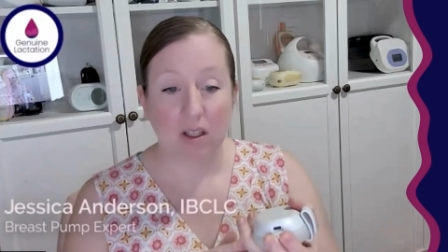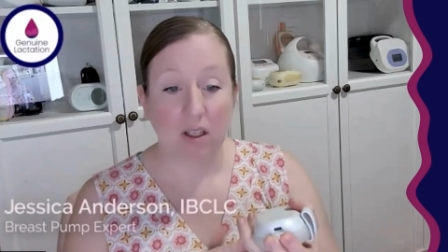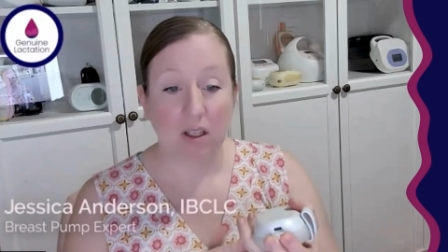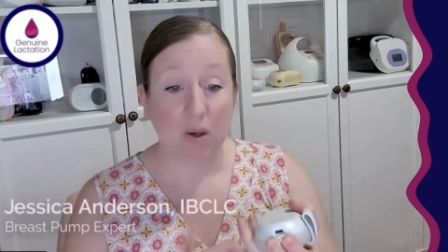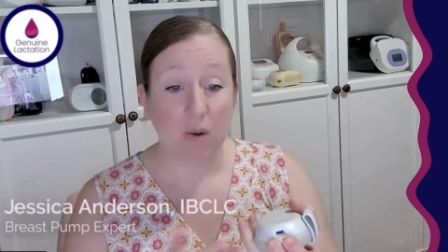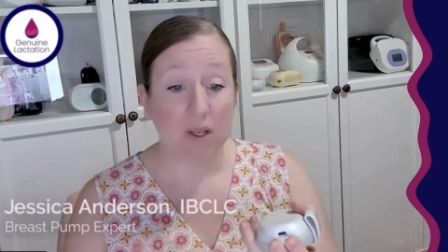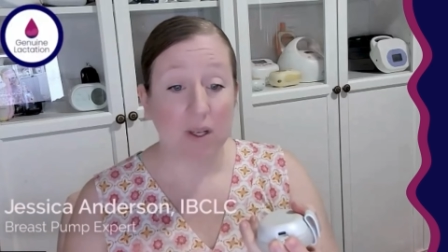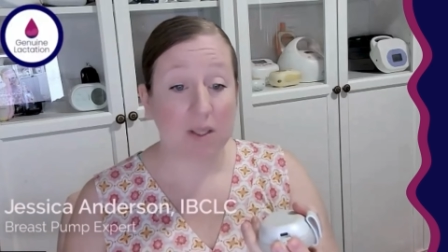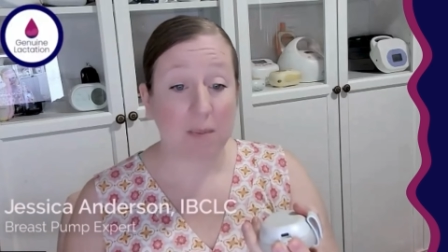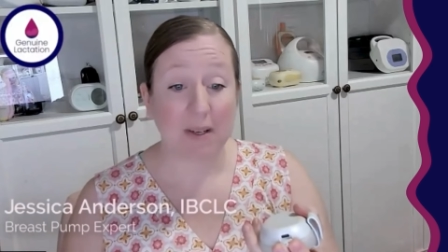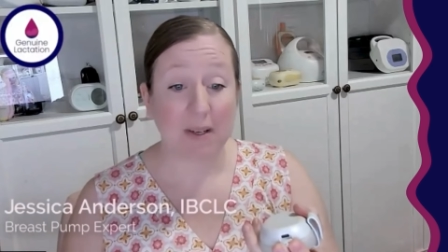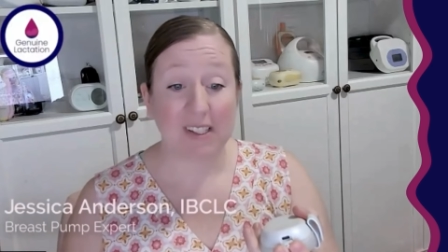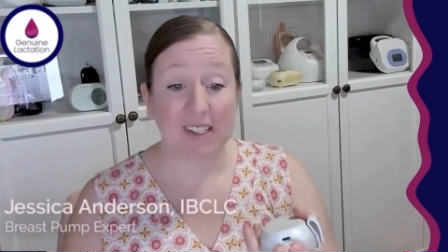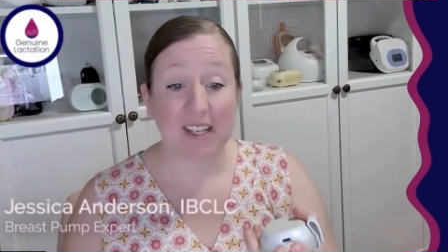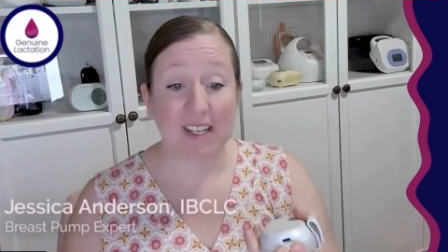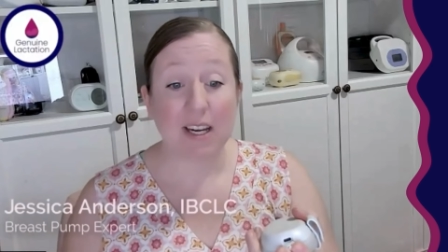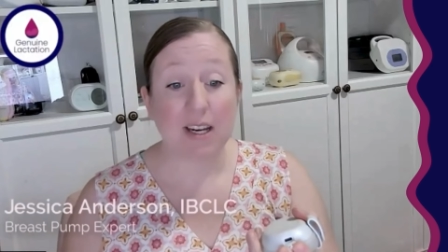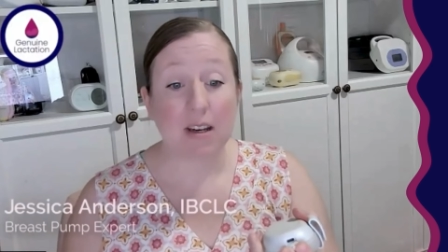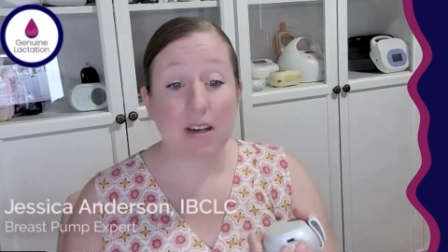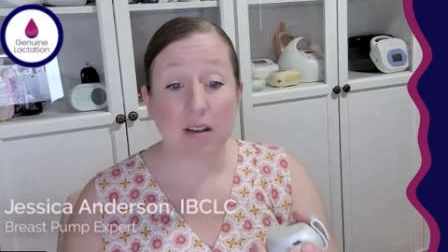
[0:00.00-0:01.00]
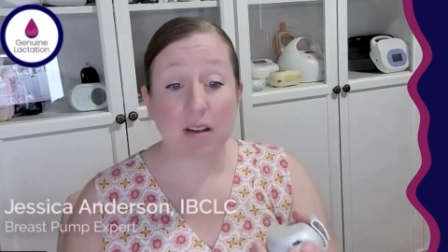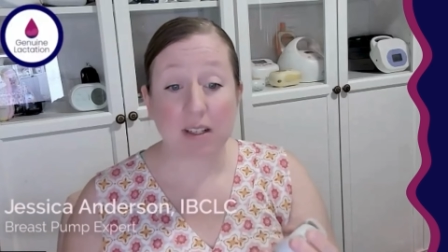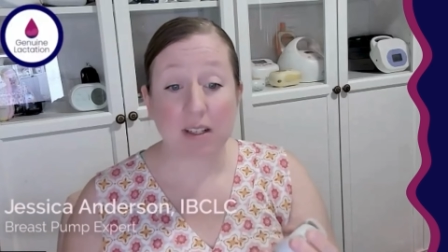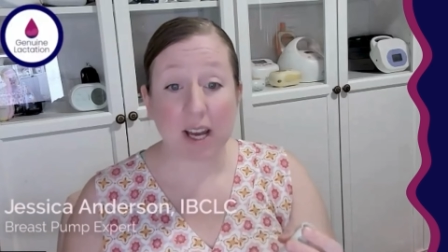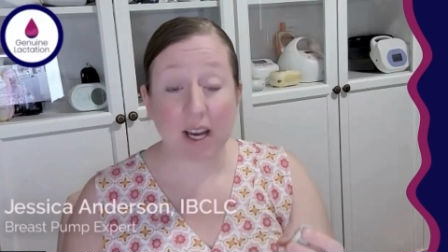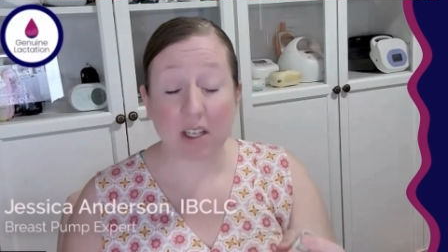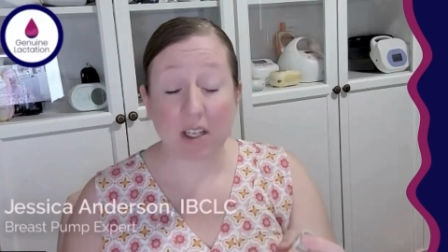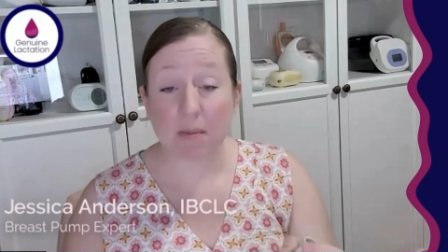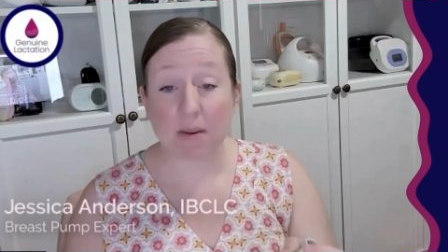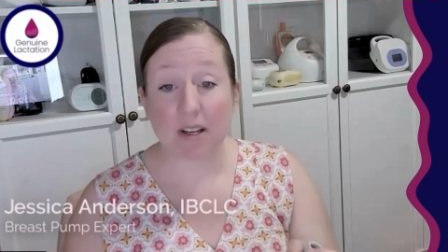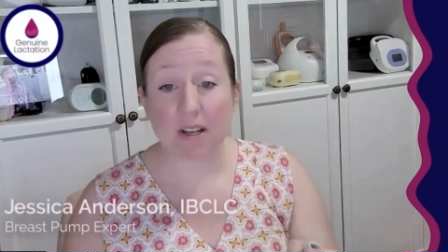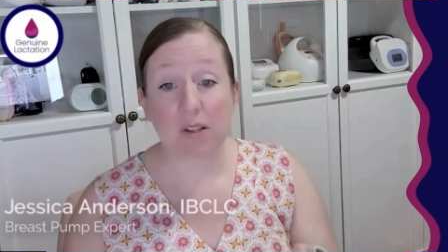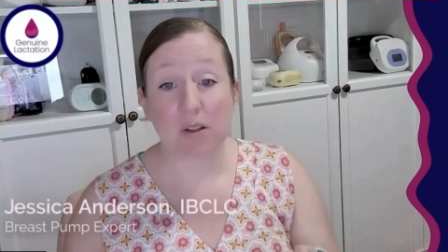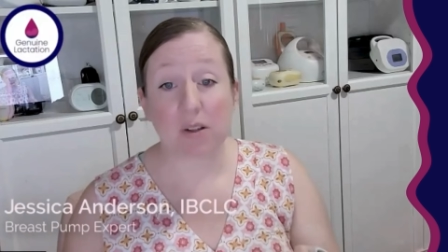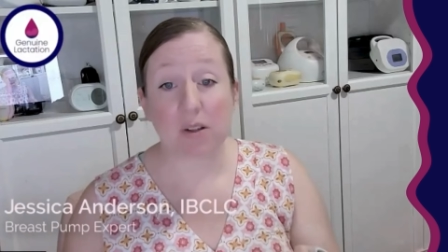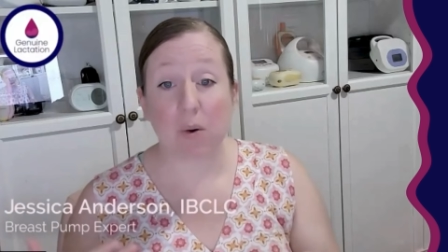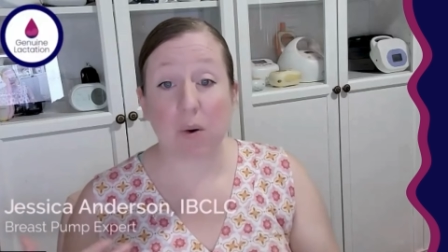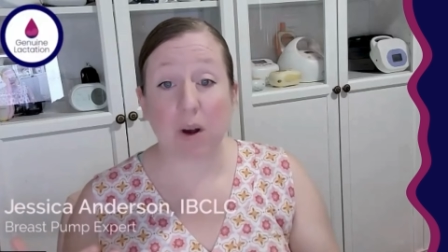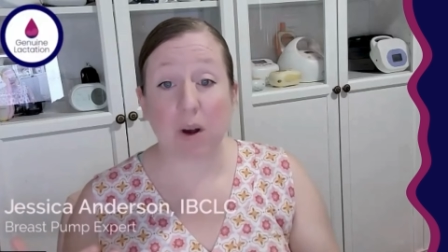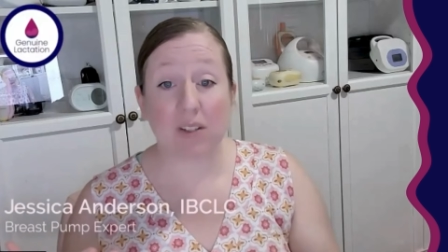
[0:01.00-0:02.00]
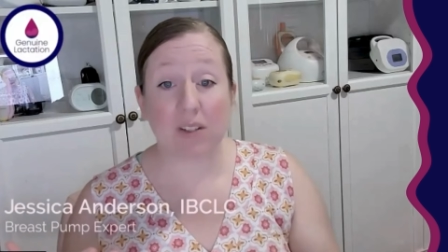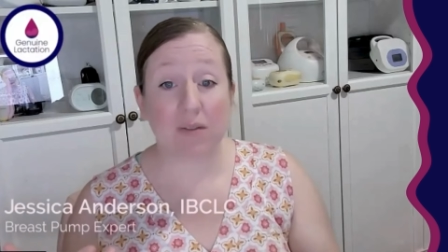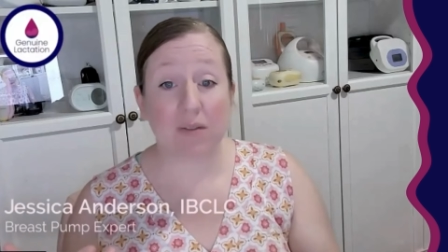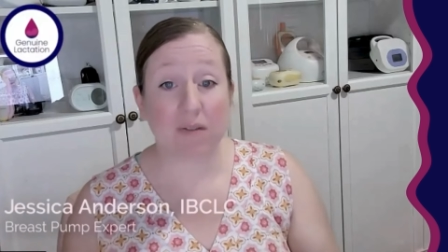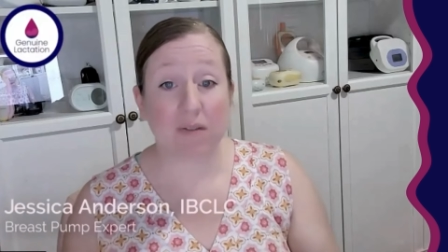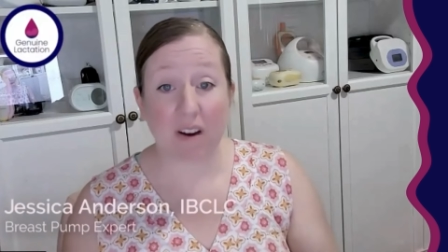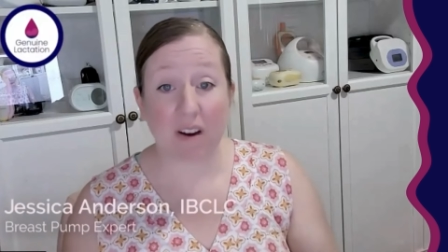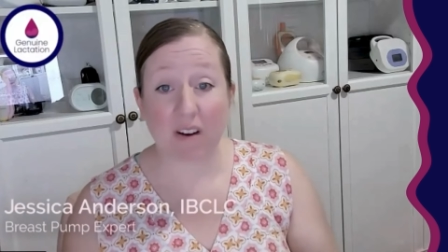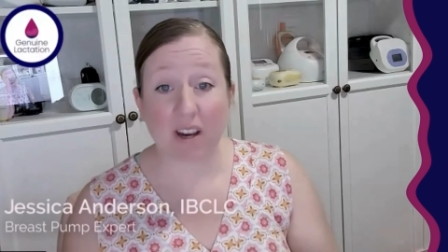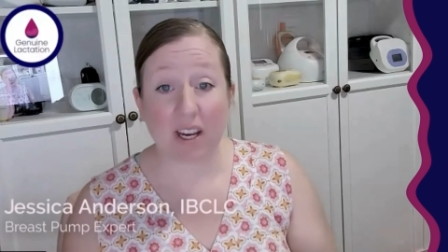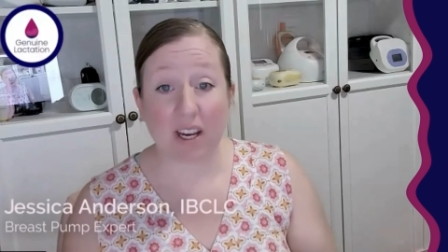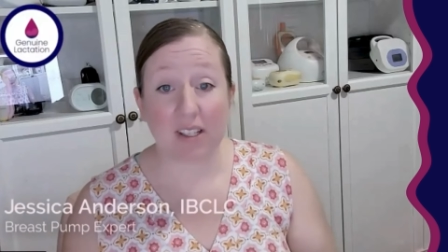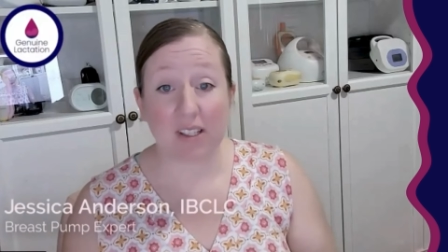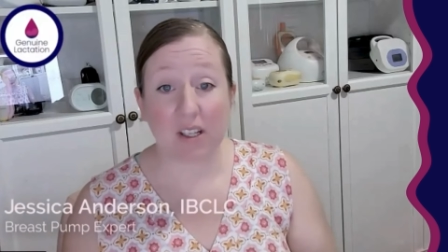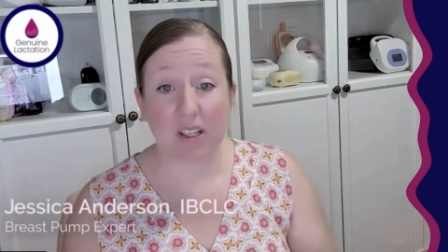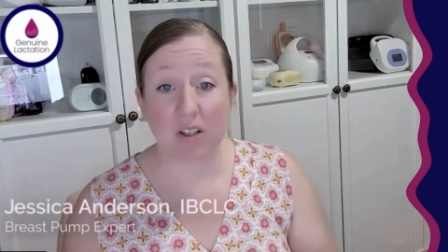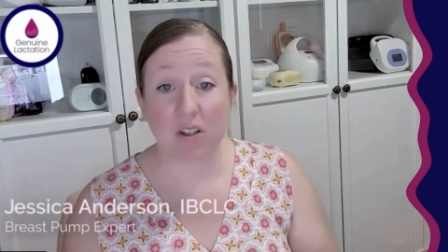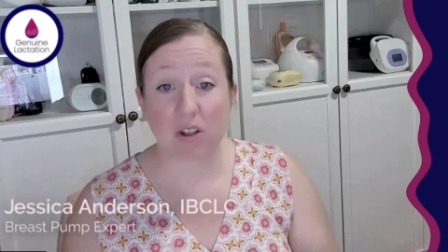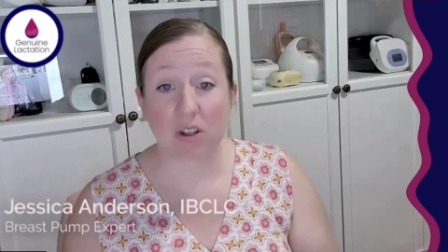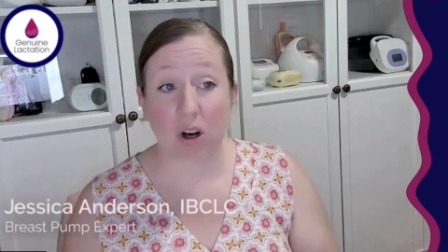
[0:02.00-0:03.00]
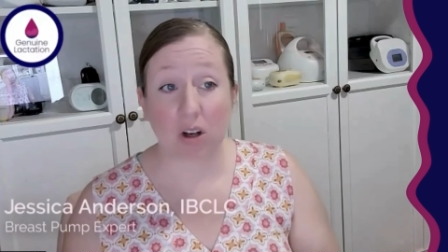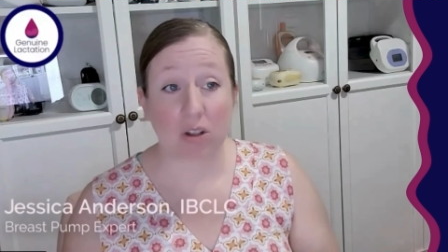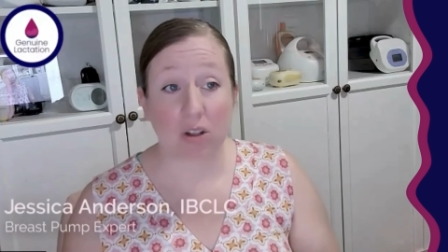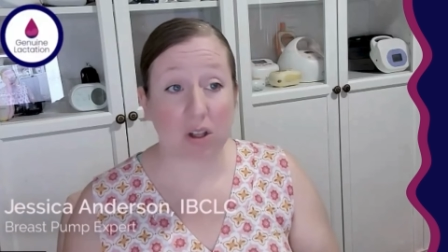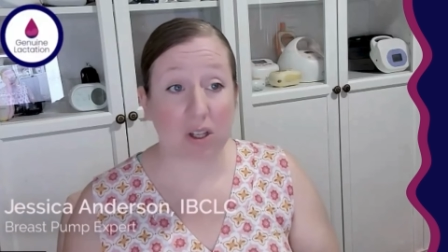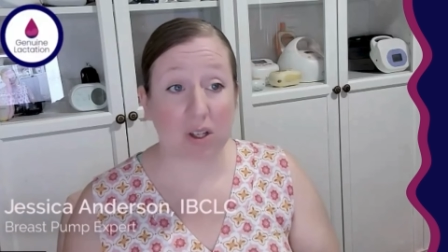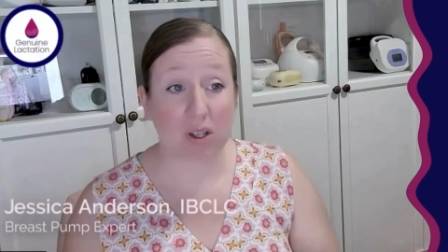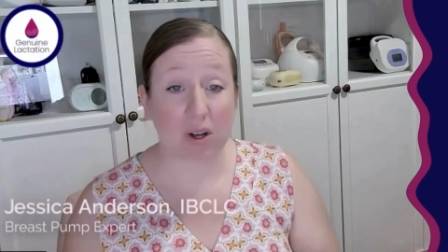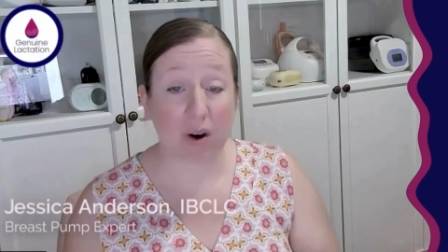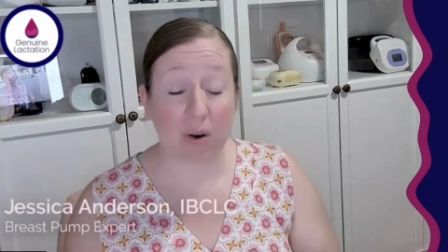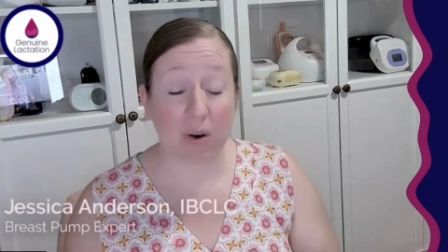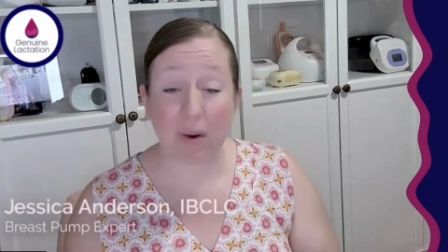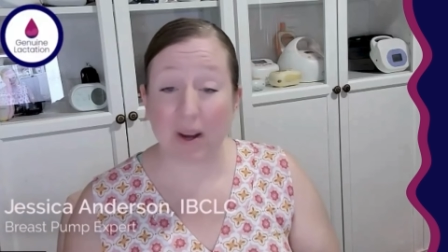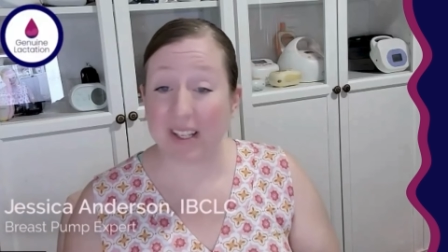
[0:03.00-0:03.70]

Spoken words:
USB-C attachment, so it's very easy to charge on the go.